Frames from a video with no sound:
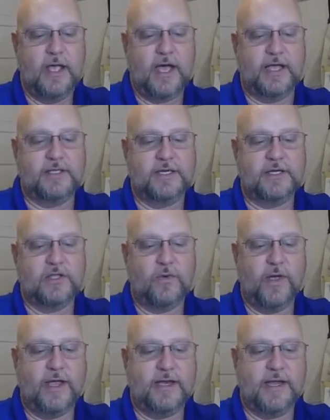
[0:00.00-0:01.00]
I tuck the
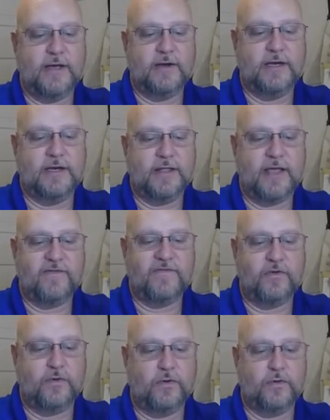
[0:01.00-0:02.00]
weight down into that
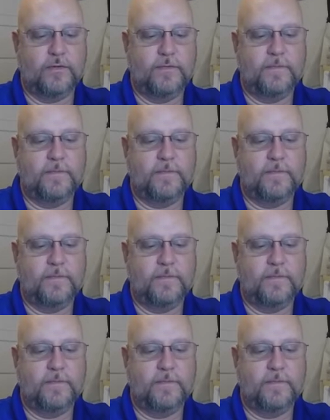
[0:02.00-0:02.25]
fold,